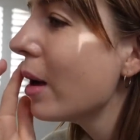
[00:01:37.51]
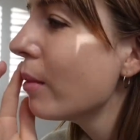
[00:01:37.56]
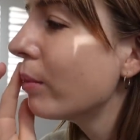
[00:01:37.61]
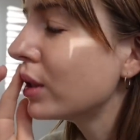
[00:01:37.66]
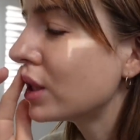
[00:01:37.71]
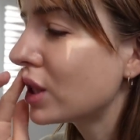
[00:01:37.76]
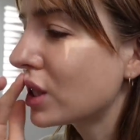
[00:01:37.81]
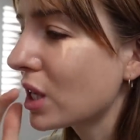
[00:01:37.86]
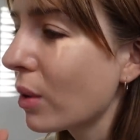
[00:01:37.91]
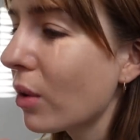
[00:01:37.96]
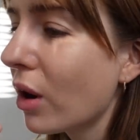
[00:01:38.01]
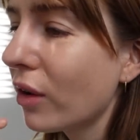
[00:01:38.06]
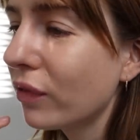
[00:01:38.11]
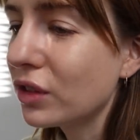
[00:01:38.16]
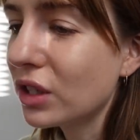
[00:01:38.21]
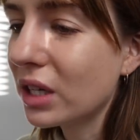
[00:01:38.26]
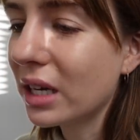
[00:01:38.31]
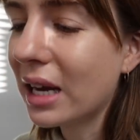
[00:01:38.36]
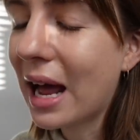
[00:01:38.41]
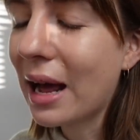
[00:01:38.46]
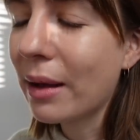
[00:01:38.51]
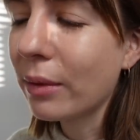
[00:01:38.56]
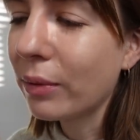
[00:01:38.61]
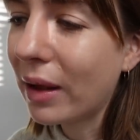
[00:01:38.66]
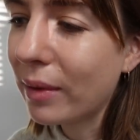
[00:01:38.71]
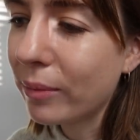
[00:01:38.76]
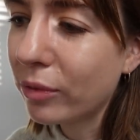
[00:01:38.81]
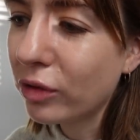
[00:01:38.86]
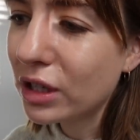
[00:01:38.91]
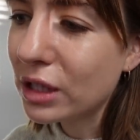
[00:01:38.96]
but so often I'll
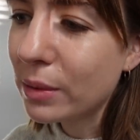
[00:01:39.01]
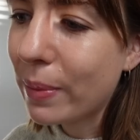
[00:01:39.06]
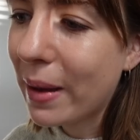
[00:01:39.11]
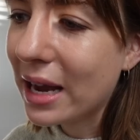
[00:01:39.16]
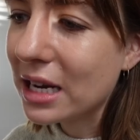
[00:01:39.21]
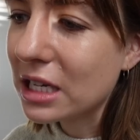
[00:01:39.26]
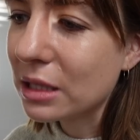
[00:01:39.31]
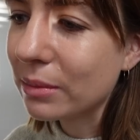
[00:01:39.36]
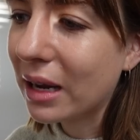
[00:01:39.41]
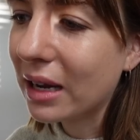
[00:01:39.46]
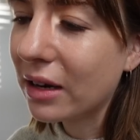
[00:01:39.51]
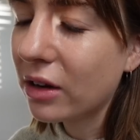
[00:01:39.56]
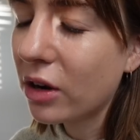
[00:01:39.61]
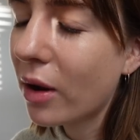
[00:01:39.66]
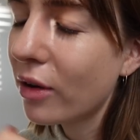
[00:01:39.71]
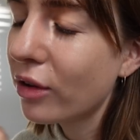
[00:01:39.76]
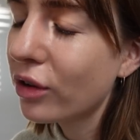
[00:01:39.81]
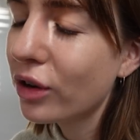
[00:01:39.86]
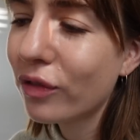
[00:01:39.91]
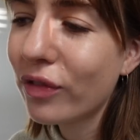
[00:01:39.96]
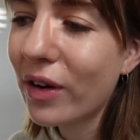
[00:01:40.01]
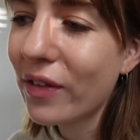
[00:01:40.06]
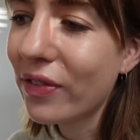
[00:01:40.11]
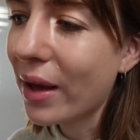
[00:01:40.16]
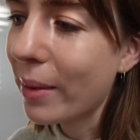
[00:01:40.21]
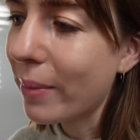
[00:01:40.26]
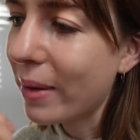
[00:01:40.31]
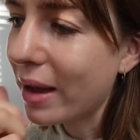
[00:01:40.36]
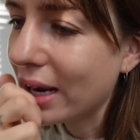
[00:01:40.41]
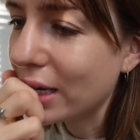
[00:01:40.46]
like read a page and I'm like, no, you've read
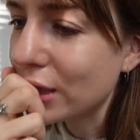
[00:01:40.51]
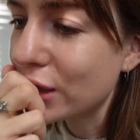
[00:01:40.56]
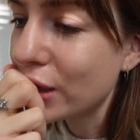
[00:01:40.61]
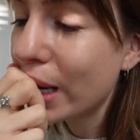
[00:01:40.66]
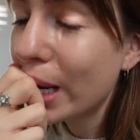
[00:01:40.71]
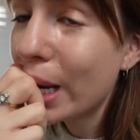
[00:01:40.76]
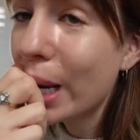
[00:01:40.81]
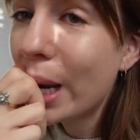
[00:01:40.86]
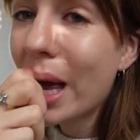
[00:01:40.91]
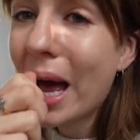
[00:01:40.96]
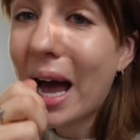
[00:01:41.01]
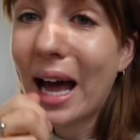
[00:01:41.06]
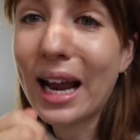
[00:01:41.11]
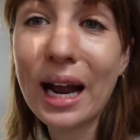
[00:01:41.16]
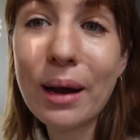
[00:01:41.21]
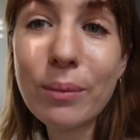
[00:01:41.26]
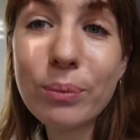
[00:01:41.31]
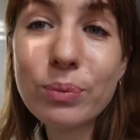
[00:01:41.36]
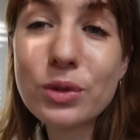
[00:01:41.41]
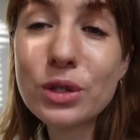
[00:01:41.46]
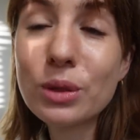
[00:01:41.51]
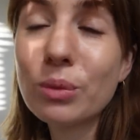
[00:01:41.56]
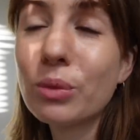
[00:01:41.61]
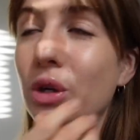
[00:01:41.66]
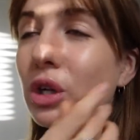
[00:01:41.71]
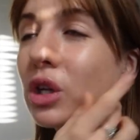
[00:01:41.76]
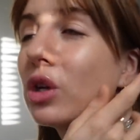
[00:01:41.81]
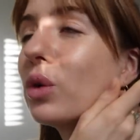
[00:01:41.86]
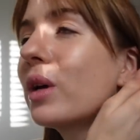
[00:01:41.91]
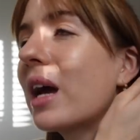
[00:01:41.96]
that page. And I'm
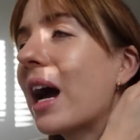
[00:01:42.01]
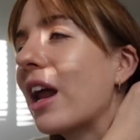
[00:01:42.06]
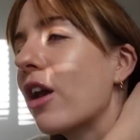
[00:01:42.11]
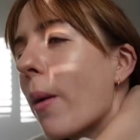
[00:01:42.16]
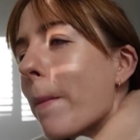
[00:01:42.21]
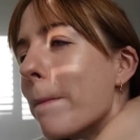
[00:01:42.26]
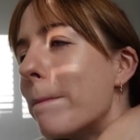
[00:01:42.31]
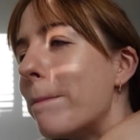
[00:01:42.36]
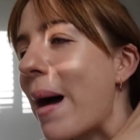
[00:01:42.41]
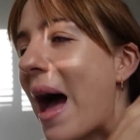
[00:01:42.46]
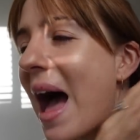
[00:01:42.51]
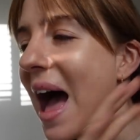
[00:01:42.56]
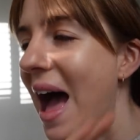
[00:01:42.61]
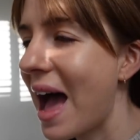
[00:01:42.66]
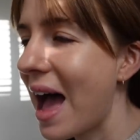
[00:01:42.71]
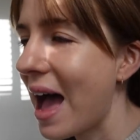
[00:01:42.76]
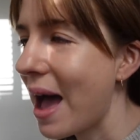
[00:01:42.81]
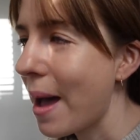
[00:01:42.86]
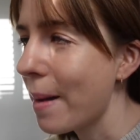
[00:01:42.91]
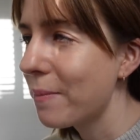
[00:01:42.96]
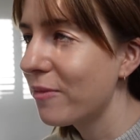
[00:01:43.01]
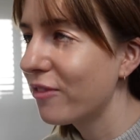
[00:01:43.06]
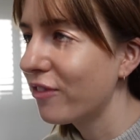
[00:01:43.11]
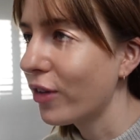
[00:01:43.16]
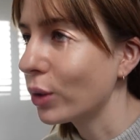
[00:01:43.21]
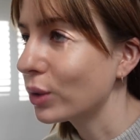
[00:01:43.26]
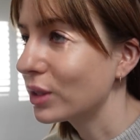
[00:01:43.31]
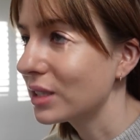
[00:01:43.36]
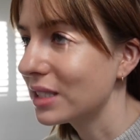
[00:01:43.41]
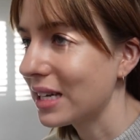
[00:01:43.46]
someone who cannot bear
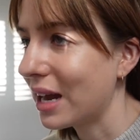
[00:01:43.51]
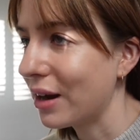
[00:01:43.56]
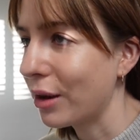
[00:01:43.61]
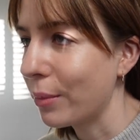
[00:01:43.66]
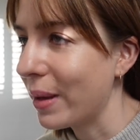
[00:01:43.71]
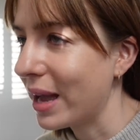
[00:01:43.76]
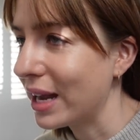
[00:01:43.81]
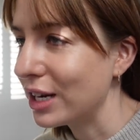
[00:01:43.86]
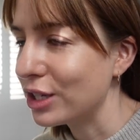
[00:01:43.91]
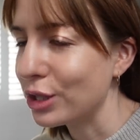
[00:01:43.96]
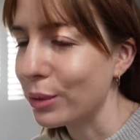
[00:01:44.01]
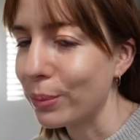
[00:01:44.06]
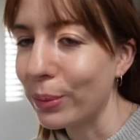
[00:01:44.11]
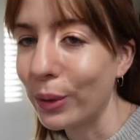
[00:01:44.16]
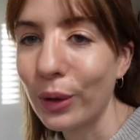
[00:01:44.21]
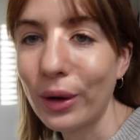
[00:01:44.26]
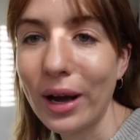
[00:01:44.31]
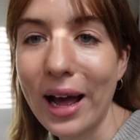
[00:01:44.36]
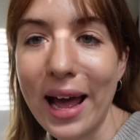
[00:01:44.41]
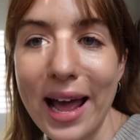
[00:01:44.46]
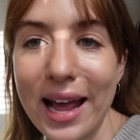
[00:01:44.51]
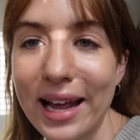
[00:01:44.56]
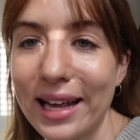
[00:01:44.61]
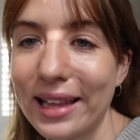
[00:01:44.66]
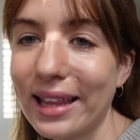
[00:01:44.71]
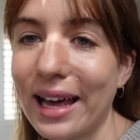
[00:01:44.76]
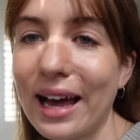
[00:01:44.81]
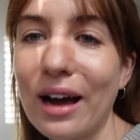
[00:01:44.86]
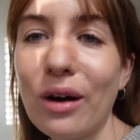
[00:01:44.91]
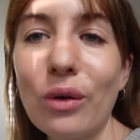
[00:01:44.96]
folding down a page in a book. I
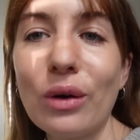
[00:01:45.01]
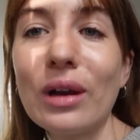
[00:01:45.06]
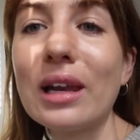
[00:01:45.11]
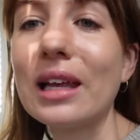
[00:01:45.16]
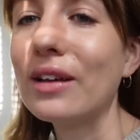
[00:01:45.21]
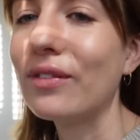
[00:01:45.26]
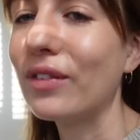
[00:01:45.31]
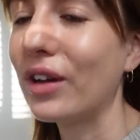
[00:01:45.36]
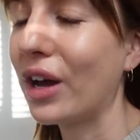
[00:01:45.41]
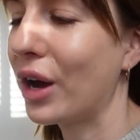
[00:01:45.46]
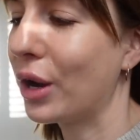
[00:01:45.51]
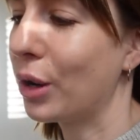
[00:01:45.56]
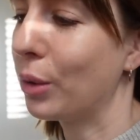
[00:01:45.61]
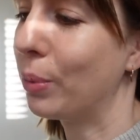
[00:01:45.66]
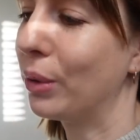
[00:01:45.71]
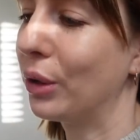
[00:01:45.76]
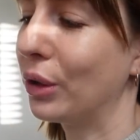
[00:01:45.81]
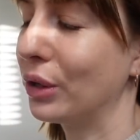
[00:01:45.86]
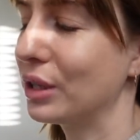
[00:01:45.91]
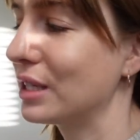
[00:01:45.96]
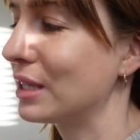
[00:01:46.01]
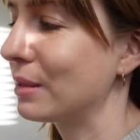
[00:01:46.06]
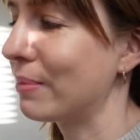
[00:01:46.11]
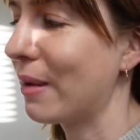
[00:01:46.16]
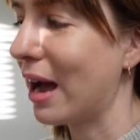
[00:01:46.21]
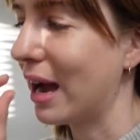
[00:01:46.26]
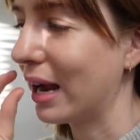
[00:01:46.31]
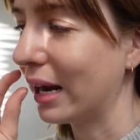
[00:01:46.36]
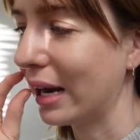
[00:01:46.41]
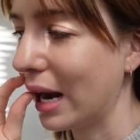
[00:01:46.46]
hate that. Or leaving it open on its
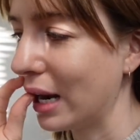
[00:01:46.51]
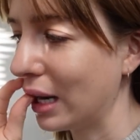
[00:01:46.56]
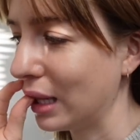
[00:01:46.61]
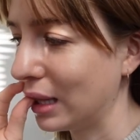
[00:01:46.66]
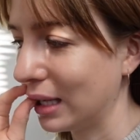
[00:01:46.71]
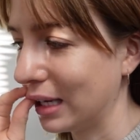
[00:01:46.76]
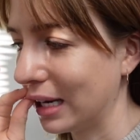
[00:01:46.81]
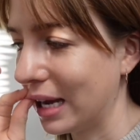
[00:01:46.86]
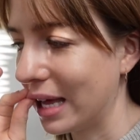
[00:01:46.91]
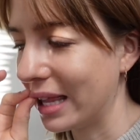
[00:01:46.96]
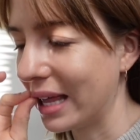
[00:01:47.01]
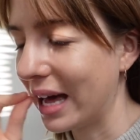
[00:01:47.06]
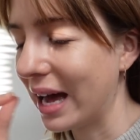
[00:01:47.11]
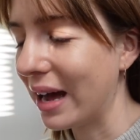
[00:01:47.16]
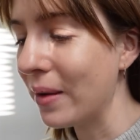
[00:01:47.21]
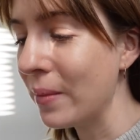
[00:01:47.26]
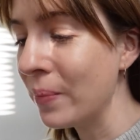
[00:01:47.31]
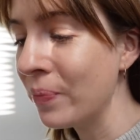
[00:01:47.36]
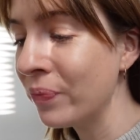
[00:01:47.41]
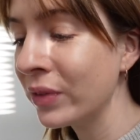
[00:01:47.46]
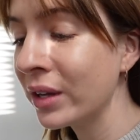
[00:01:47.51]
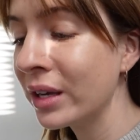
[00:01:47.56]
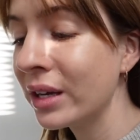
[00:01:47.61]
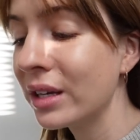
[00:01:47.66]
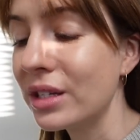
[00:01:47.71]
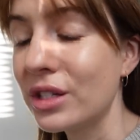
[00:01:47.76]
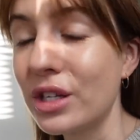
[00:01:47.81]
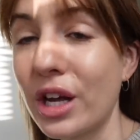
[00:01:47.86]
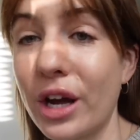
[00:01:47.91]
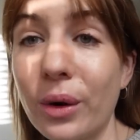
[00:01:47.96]
spine, anything like that.
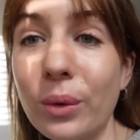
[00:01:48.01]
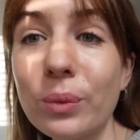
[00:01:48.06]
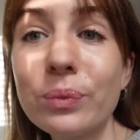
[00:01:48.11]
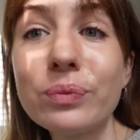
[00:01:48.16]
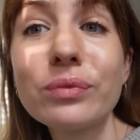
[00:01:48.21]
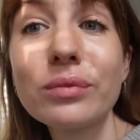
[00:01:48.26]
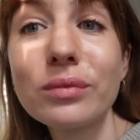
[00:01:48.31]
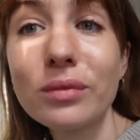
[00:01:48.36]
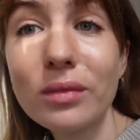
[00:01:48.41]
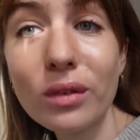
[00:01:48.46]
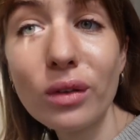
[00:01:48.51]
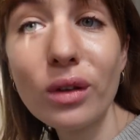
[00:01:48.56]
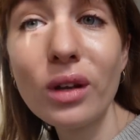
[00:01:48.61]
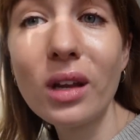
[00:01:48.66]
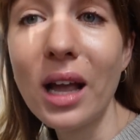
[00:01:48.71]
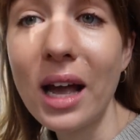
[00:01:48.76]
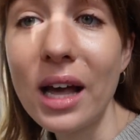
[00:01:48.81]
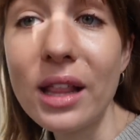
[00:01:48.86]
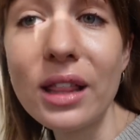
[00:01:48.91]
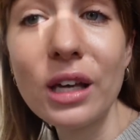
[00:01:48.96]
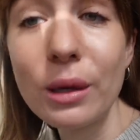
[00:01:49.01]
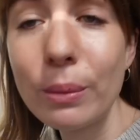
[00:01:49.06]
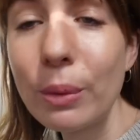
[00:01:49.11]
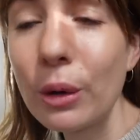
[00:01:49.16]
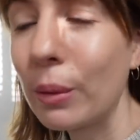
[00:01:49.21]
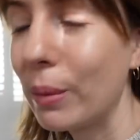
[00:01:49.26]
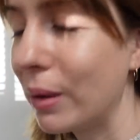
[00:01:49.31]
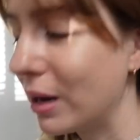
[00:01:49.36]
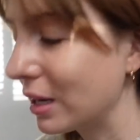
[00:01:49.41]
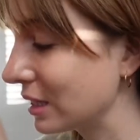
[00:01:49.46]
So I think a
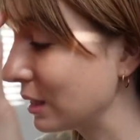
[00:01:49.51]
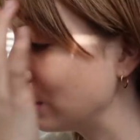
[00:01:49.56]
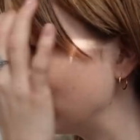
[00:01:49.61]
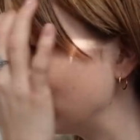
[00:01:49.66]
bookmark